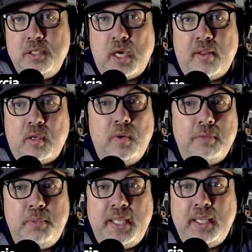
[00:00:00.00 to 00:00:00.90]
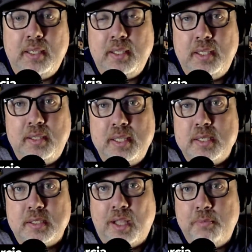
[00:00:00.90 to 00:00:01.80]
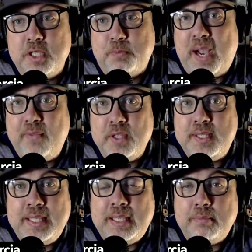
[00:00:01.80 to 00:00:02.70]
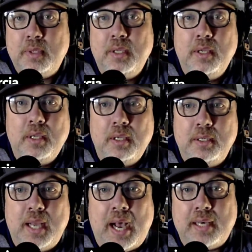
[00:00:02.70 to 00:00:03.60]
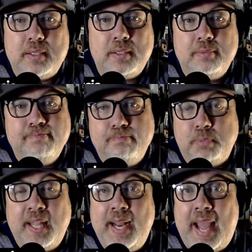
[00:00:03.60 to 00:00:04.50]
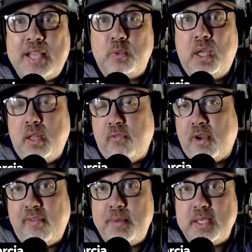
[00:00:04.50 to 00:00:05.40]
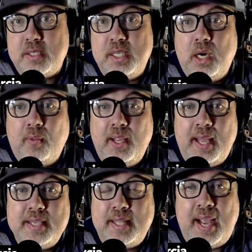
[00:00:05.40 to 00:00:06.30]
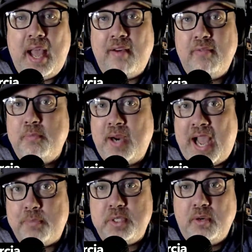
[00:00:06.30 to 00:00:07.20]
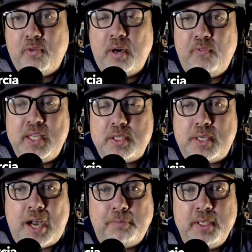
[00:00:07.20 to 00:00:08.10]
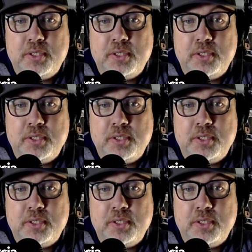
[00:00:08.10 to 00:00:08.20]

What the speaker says: Jonathan Quick being in this slump, despite the team not playing as well in front of him necessarily as they have perhaps in front of Phoenix Copley.